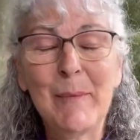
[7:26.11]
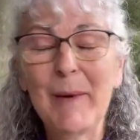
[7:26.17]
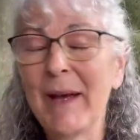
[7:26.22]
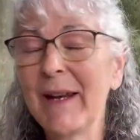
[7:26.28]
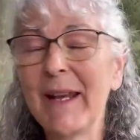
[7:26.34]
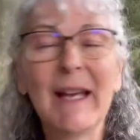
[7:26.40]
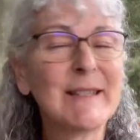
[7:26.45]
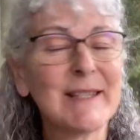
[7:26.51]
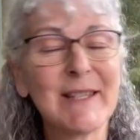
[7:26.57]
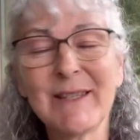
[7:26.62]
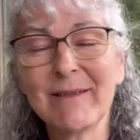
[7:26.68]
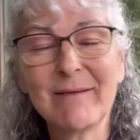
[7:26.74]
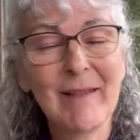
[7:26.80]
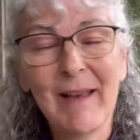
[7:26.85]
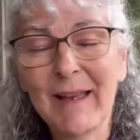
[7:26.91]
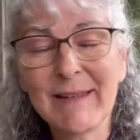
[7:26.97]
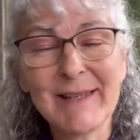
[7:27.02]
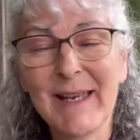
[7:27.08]
But
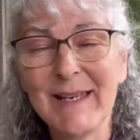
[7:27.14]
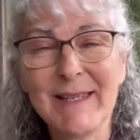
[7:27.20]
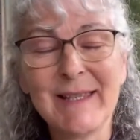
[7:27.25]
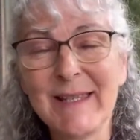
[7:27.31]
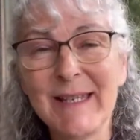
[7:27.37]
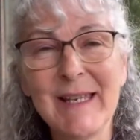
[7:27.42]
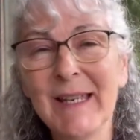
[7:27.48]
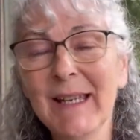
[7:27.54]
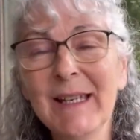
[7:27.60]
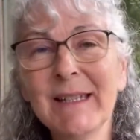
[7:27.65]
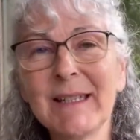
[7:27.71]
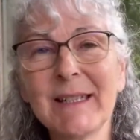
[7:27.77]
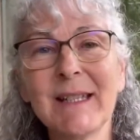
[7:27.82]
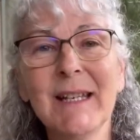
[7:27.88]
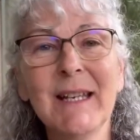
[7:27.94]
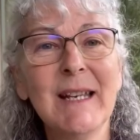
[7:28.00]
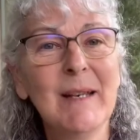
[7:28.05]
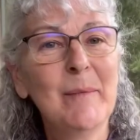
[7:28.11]
as I see it
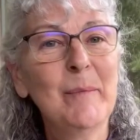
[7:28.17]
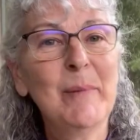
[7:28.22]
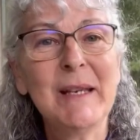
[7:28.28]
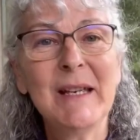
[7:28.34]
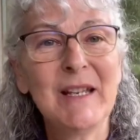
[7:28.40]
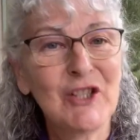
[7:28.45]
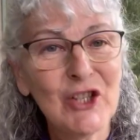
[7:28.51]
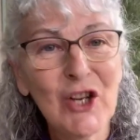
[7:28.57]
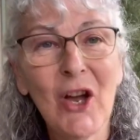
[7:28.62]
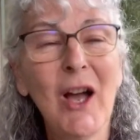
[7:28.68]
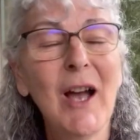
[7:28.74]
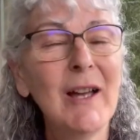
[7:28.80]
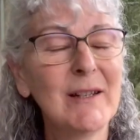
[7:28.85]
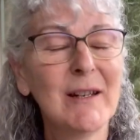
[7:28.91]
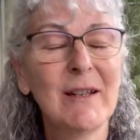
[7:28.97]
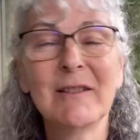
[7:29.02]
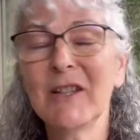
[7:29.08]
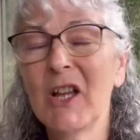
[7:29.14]
being
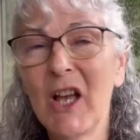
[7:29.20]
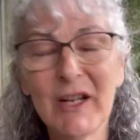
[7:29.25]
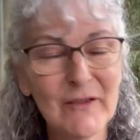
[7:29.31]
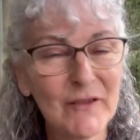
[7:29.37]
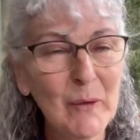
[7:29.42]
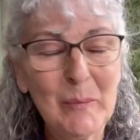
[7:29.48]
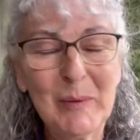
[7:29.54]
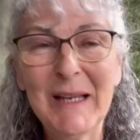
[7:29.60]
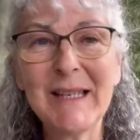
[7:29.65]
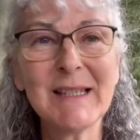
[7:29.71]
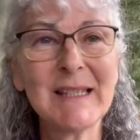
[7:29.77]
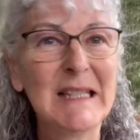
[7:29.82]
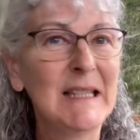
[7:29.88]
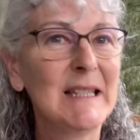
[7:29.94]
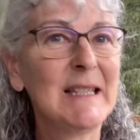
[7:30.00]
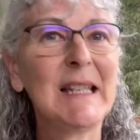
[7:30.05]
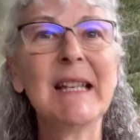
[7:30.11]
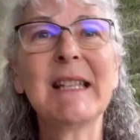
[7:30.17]
taught, a lot of the
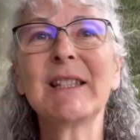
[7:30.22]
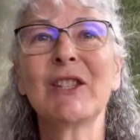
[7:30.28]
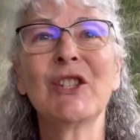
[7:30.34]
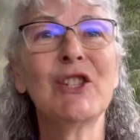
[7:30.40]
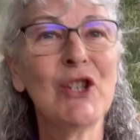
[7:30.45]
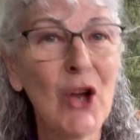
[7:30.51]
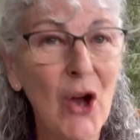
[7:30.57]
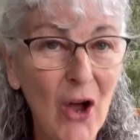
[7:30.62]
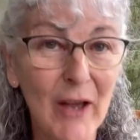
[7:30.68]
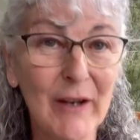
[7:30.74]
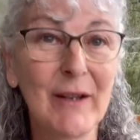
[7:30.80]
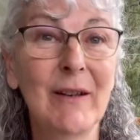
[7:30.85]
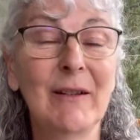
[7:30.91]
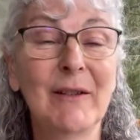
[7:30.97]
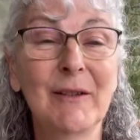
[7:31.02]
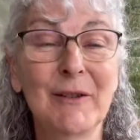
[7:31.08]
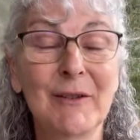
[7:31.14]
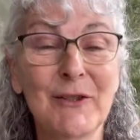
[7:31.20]
places, it's not
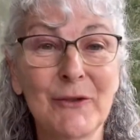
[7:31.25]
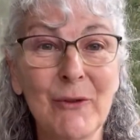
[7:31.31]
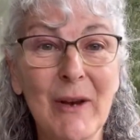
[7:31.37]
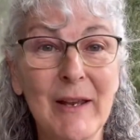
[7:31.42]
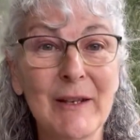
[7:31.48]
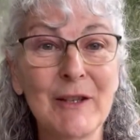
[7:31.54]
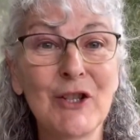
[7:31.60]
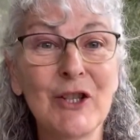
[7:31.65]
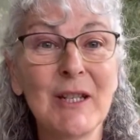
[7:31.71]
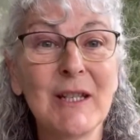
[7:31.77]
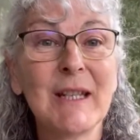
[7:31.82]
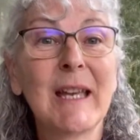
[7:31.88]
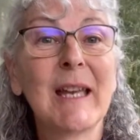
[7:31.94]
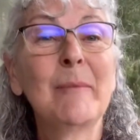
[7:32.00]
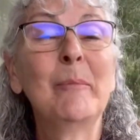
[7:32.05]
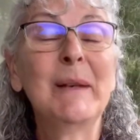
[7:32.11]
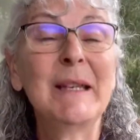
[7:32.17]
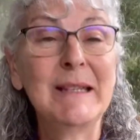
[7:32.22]
a good strategy,
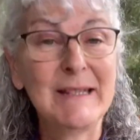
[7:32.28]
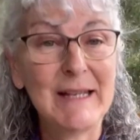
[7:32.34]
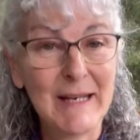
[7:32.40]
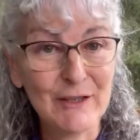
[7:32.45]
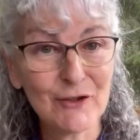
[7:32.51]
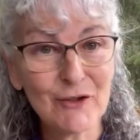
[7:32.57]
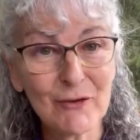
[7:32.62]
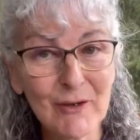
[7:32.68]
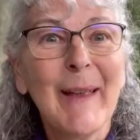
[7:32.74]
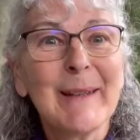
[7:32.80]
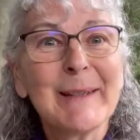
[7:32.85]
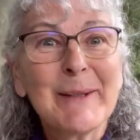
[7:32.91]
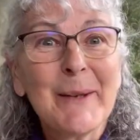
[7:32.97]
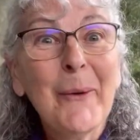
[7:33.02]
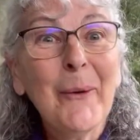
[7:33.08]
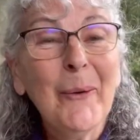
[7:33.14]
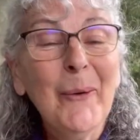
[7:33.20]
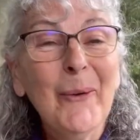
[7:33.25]
can be dangerous.
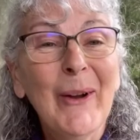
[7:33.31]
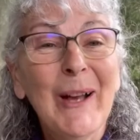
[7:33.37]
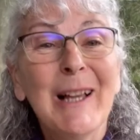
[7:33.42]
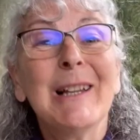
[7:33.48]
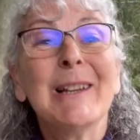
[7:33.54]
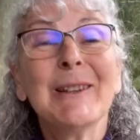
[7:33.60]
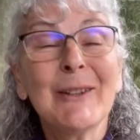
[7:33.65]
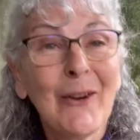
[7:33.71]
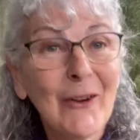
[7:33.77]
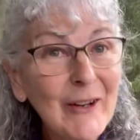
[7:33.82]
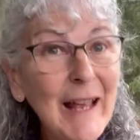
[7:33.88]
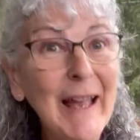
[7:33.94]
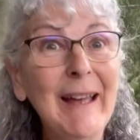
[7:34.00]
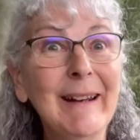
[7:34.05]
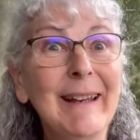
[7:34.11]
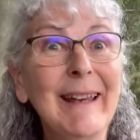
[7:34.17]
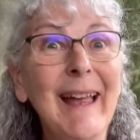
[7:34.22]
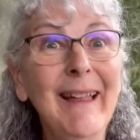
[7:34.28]
So learn
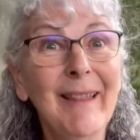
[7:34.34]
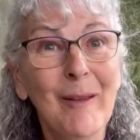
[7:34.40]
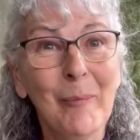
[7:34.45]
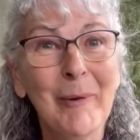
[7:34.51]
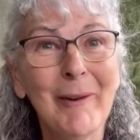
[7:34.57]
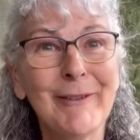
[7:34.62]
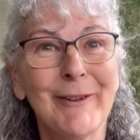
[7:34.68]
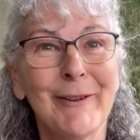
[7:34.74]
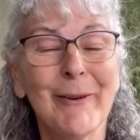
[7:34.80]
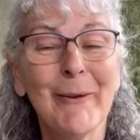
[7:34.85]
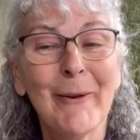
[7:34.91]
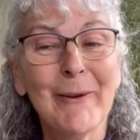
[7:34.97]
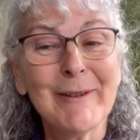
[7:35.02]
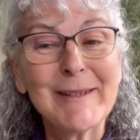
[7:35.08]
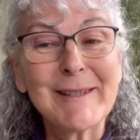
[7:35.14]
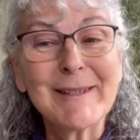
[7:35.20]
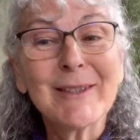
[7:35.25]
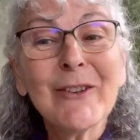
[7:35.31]
how to gallop on your
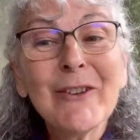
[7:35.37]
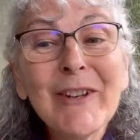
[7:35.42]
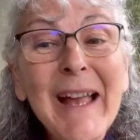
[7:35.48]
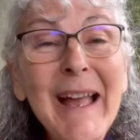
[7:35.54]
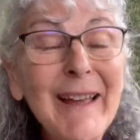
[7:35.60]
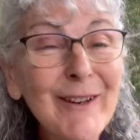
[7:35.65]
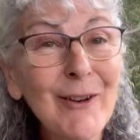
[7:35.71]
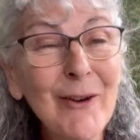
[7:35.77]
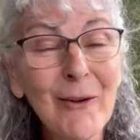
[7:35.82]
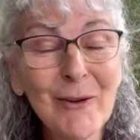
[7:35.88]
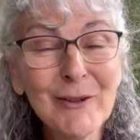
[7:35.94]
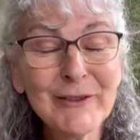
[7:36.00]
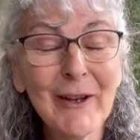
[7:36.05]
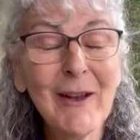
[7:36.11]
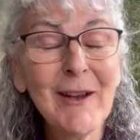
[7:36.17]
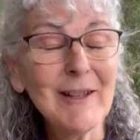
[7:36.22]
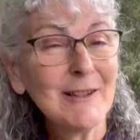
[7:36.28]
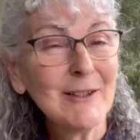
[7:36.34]
horse, learn how to hold
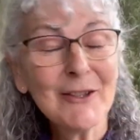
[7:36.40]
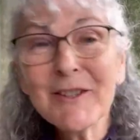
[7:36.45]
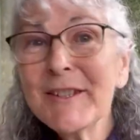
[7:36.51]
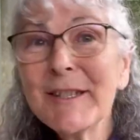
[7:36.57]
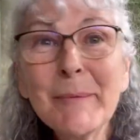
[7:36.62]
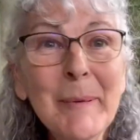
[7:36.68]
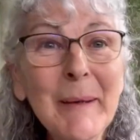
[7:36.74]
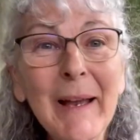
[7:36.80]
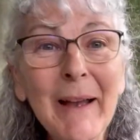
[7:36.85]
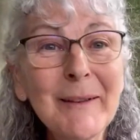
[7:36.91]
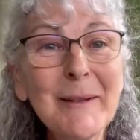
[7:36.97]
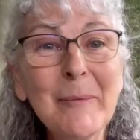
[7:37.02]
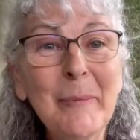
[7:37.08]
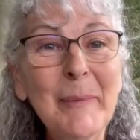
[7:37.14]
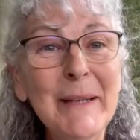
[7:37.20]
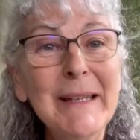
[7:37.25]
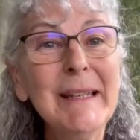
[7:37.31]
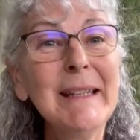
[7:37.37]
on, learn how to
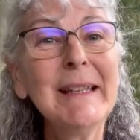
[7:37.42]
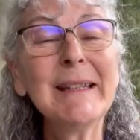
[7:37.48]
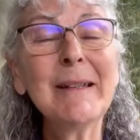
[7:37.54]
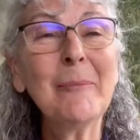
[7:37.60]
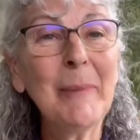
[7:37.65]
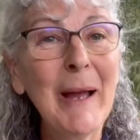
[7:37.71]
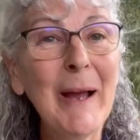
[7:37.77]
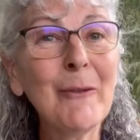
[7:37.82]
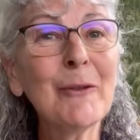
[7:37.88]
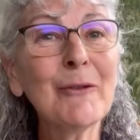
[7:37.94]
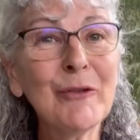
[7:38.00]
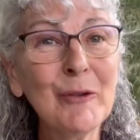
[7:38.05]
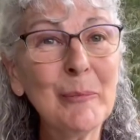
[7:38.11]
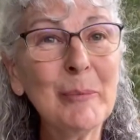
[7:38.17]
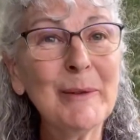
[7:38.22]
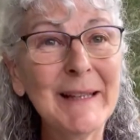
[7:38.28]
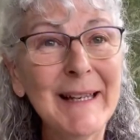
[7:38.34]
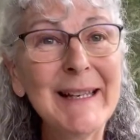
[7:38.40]
be in a
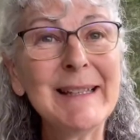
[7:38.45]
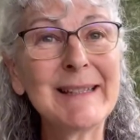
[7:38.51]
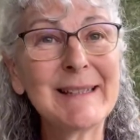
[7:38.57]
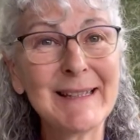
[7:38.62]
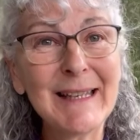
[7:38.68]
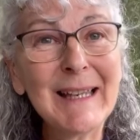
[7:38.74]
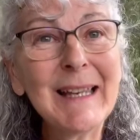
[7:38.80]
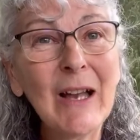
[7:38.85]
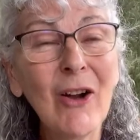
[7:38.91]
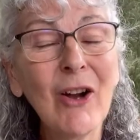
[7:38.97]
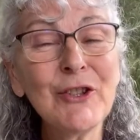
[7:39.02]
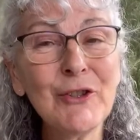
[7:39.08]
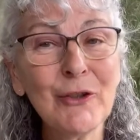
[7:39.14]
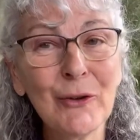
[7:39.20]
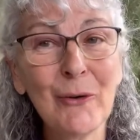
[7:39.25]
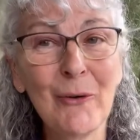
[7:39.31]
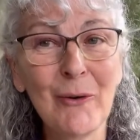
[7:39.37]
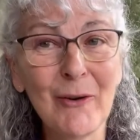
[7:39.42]
powerful place on
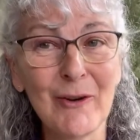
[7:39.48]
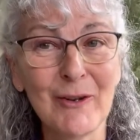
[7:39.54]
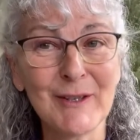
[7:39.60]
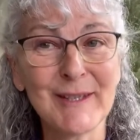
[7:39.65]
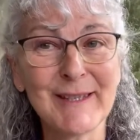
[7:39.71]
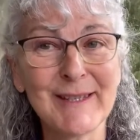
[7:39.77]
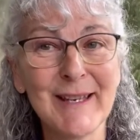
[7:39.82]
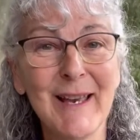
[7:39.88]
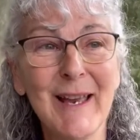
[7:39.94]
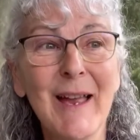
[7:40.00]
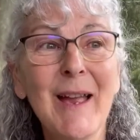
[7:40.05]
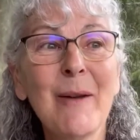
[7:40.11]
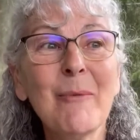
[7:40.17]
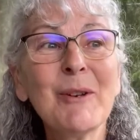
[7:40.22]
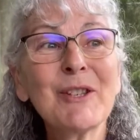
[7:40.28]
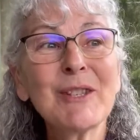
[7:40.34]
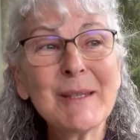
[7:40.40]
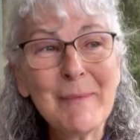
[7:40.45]
your horse,
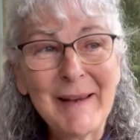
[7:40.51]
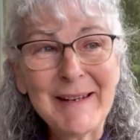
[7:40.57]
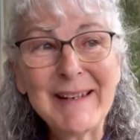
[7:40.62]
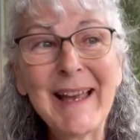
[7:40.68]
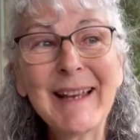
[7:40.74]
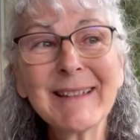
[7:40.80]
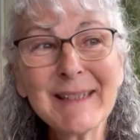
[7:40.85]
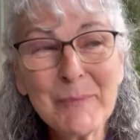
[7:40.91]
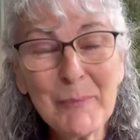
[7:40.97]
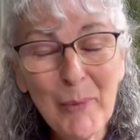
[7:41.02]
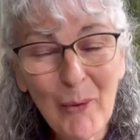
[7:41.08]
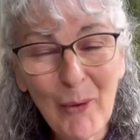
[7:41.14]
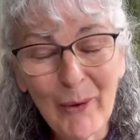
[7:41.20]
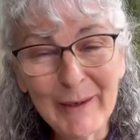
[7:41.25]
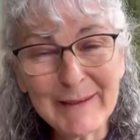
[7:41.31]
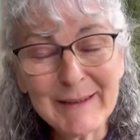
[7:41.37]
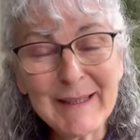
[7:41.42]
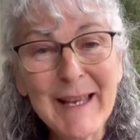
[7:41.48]
which is my next
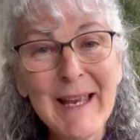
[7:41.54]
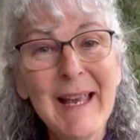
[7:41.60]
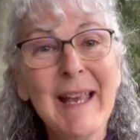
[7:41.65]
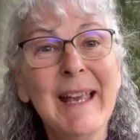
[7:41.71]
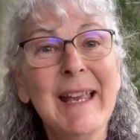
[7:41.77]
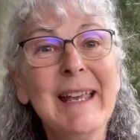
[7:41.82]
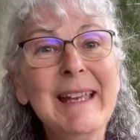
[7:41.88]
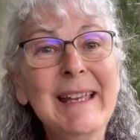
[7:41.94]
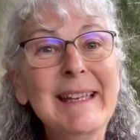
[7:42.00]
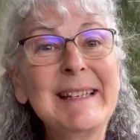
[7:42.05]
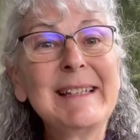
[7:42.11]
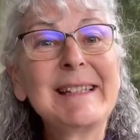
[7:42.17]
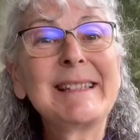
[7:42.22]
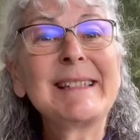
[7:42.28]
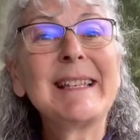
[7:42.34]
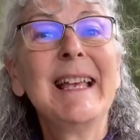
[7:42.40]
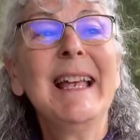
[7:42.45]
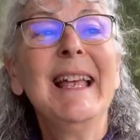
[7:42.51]
point,
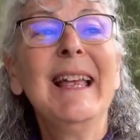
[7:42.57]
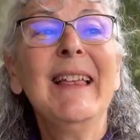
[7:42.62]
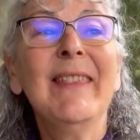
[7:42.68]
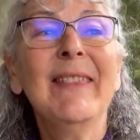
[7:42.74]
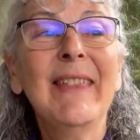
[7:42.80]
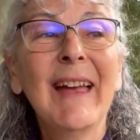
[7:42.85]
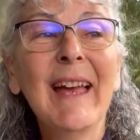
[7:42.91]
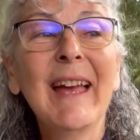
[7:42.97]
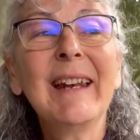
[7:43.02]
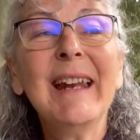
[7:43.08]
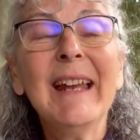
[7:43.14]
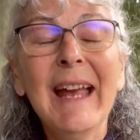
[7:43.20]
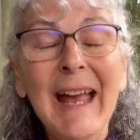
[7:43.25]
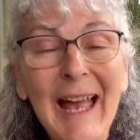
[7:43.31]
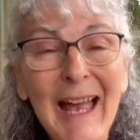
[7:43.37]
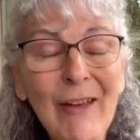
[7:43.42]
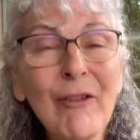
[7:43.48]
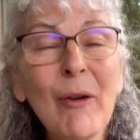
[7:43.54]
is that
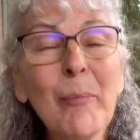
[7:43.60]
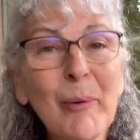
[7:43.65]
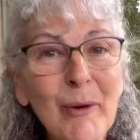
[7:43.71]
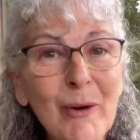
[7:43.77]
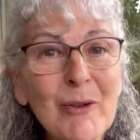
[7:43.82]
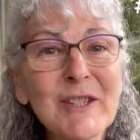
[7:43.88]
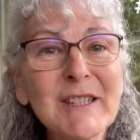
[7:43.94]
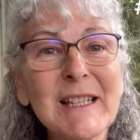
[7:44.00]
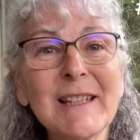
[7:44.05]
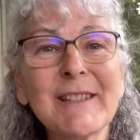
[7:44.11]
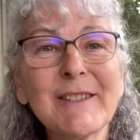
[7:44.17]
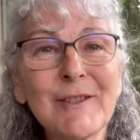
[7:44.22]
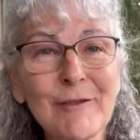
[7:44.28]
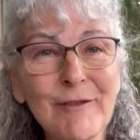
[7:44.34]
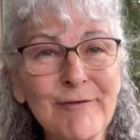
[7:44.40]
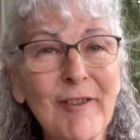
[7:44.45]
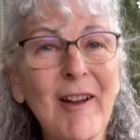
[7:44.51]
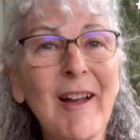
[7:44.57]
have a process
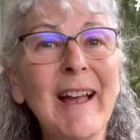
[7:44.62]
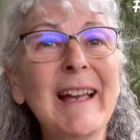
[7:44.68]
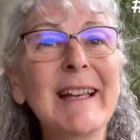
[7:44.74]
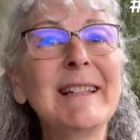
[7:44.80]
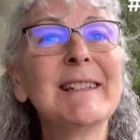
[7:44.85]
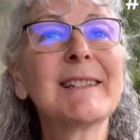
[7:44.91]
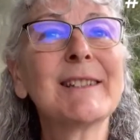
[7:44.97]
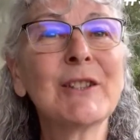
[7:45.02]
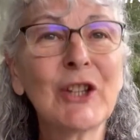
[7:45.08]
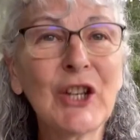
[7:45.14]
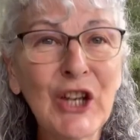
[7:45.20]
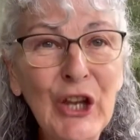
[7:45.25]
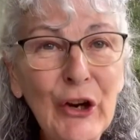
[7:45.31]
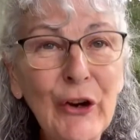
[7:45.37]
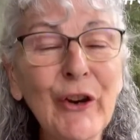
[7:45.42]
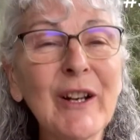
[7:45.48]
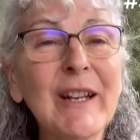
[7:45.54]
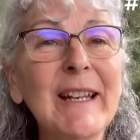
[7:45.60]
to find
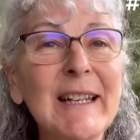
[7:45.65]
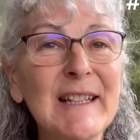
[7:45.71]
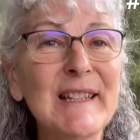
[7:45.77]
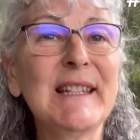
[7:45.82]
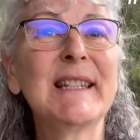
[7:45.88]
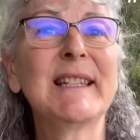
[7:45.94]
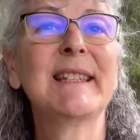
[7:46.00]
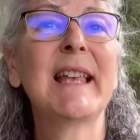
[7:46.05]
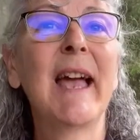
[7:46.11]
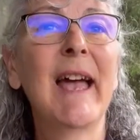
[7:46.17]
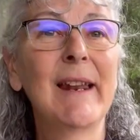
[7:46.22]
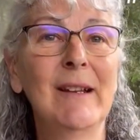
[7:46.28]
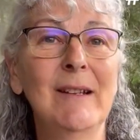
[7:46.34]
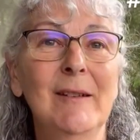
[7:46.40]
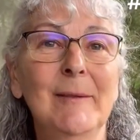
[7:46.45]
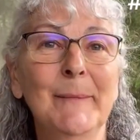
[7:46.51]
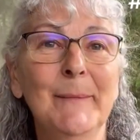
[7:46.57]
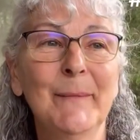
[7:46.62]
security in the
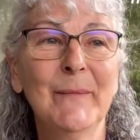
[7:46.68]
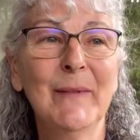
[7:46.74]
saddle.